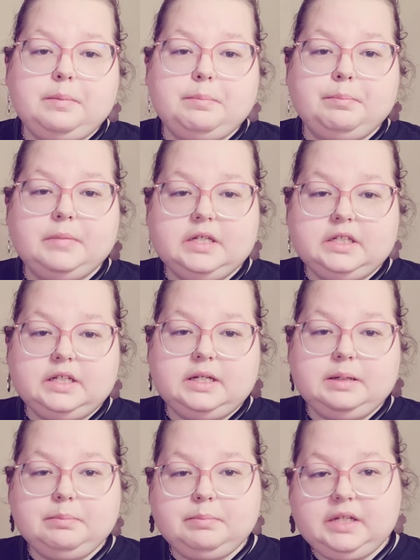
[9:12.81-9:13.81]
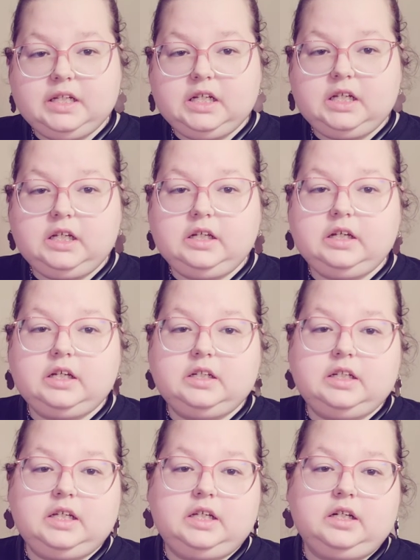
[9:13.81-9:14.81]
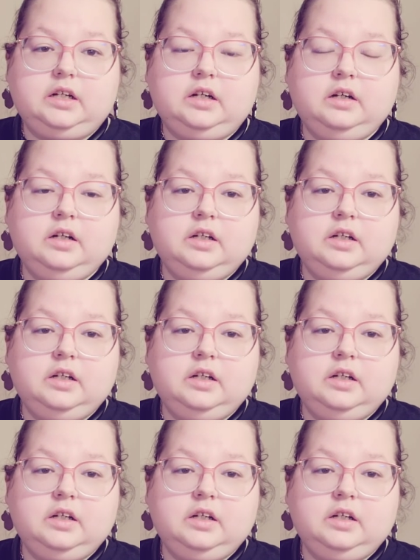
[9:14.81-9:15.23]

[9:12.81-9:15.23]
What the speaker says: Mickey, Minnie, and then